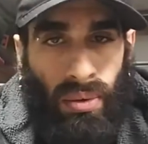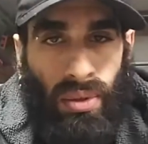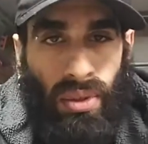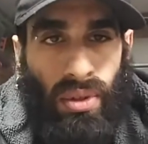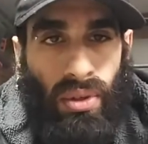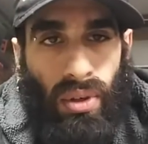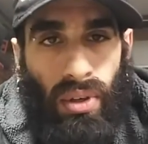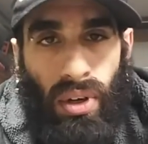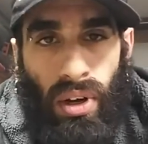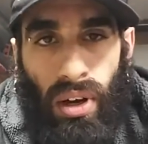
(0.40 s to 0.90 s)
What's
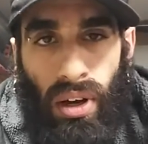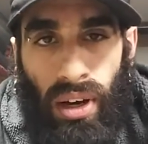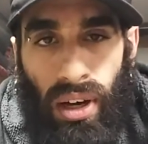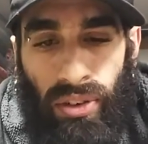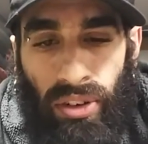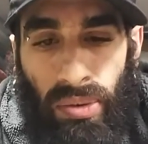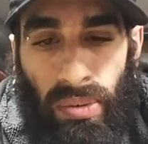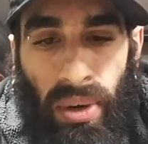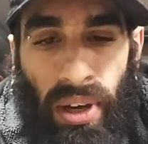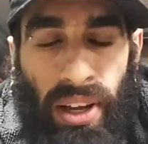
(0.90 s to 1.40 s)
going on
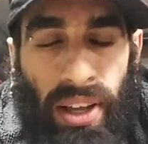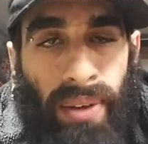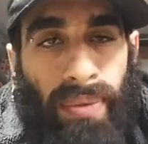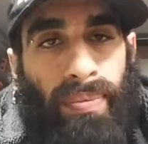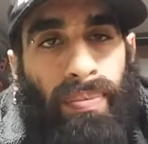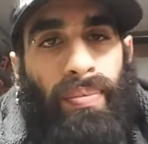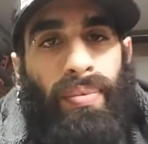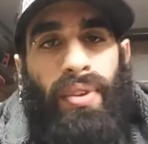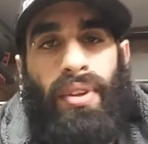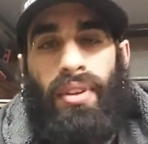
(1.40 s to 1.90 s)
everybody?
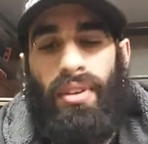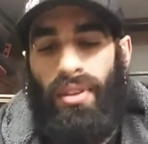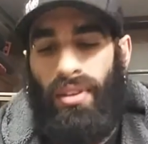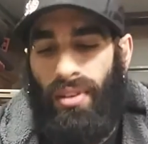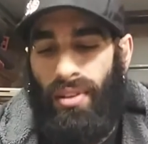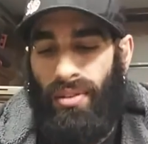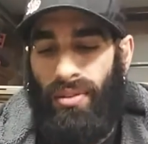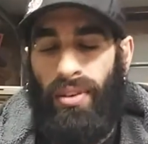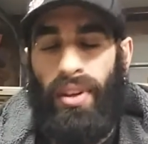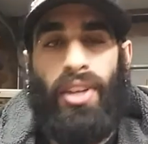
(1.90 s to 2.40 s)

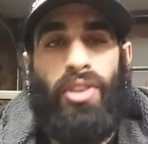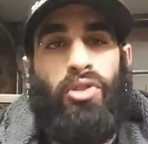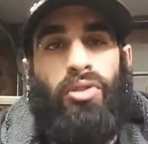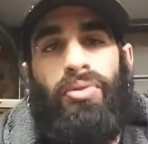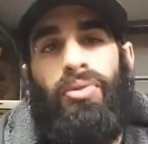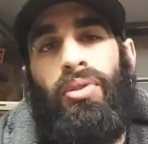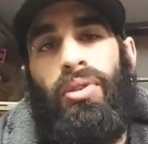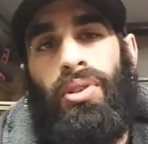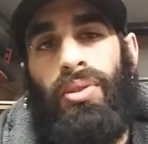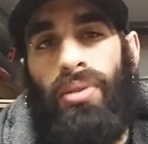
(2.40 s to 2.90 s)
Rancho
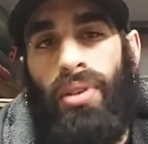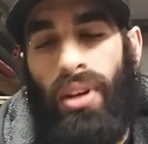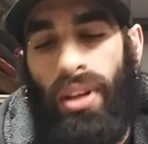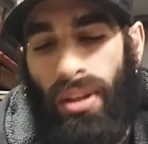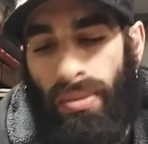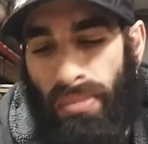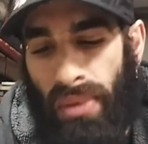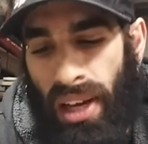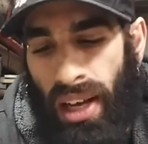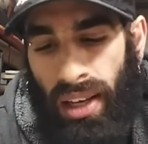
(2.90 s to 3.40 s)

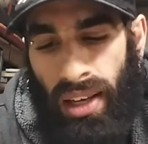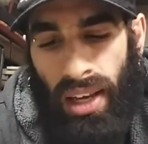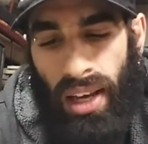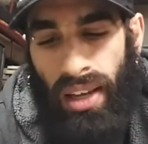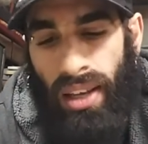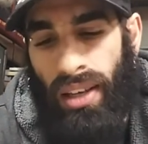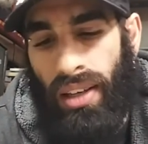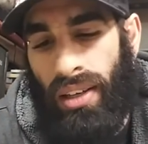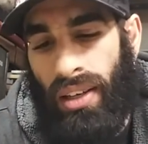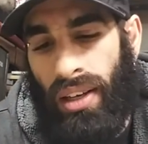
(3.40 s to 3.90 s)
420 back
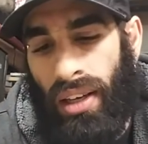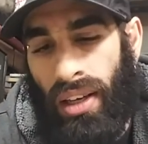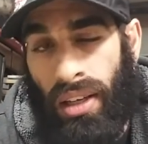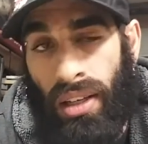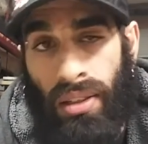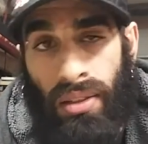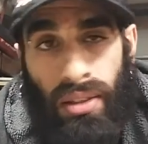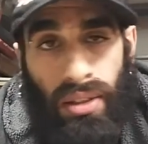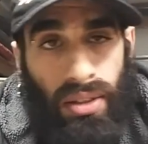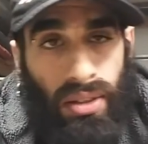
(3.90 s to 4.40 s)
at you
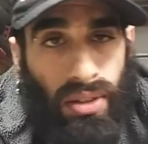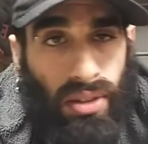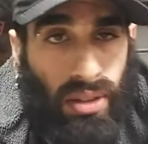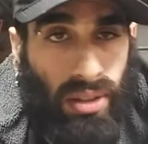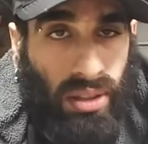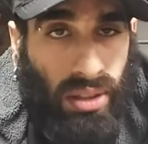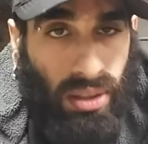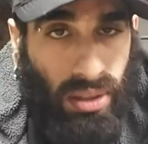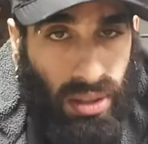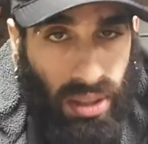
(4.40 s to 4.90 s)
again.
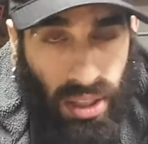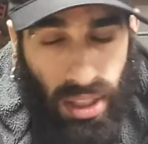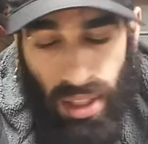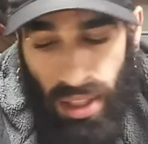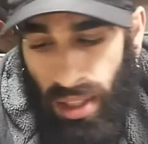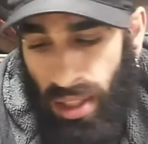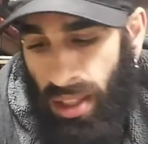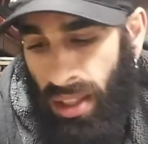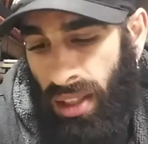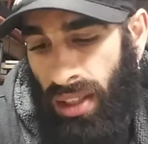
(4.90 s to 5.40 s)
So
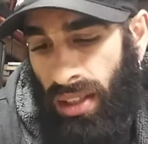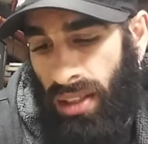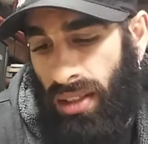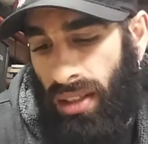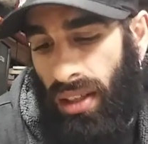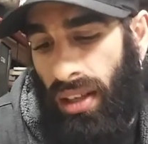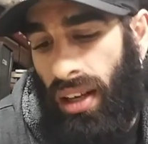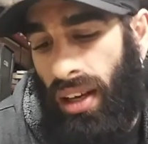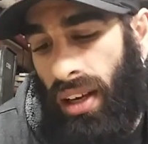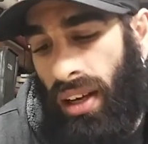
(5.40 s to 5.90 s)

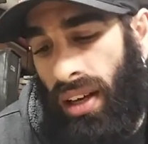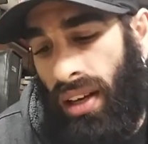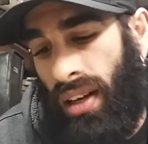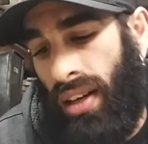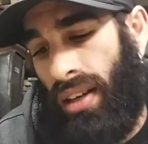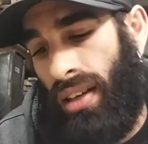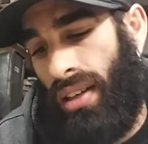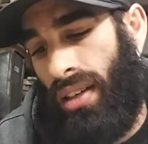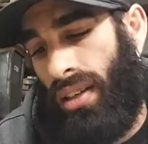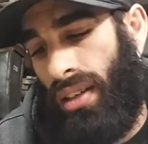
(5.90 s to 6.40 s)
today
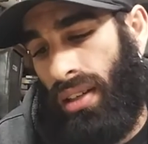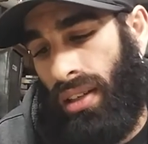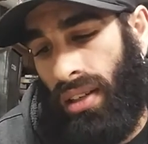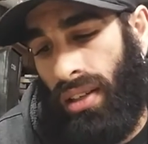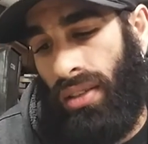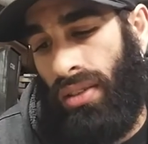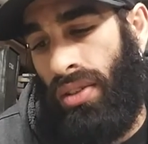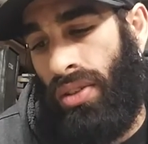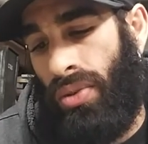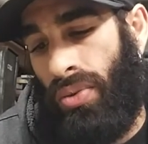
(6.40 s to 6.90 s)

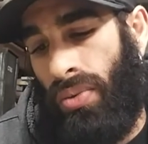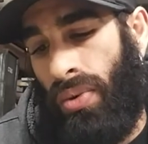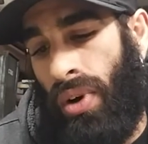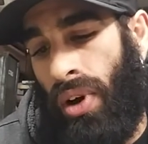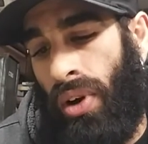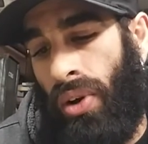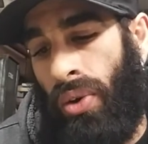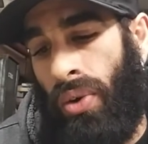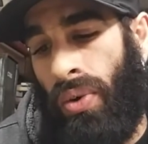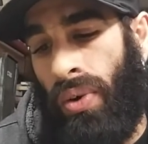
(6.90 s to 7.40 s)
just
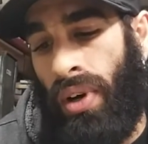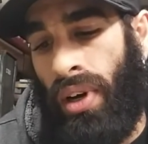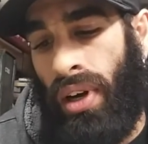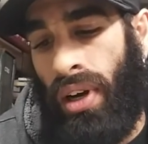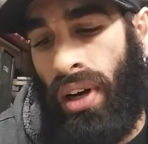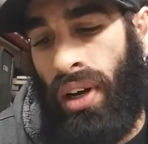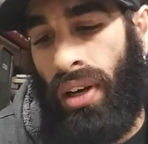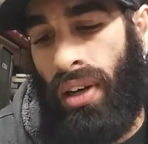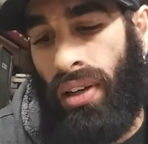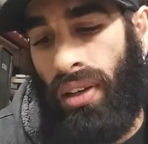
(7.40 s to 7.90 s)
want to
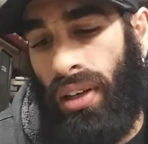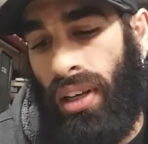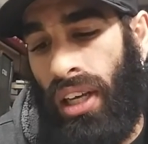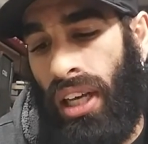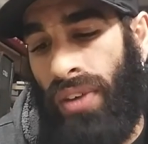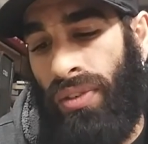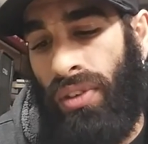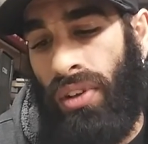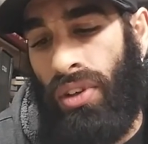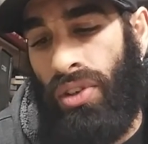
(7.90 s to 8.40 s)
uh,
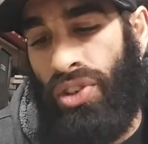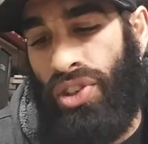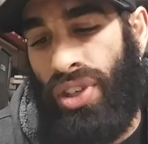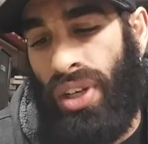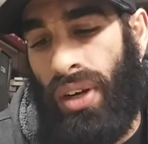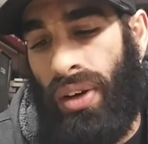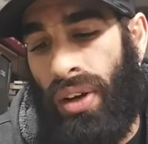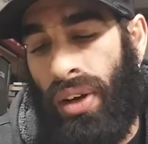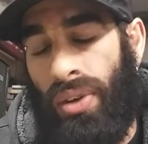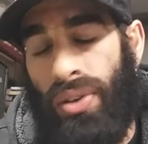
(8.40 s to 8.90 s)
give a little
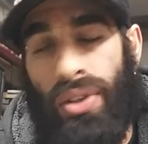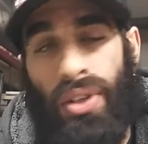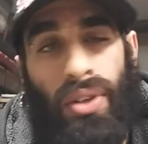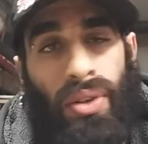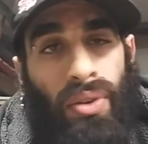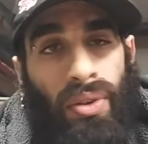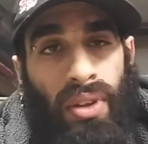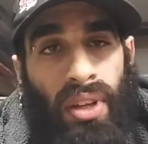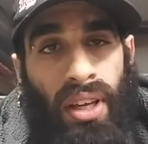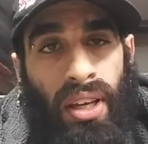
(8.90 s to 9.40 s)
shout out
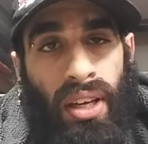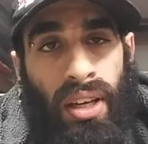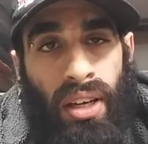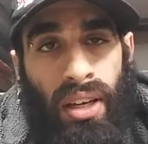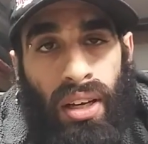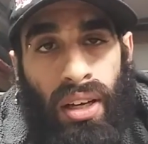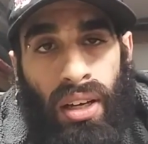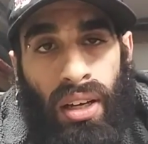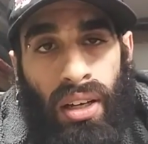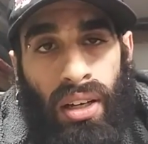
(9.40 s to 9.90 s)
to the
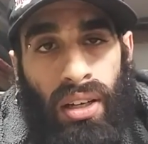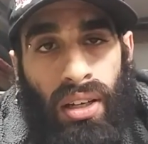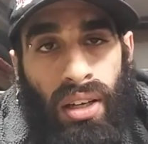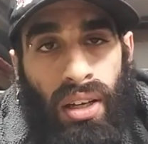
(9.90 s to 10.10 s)
uh,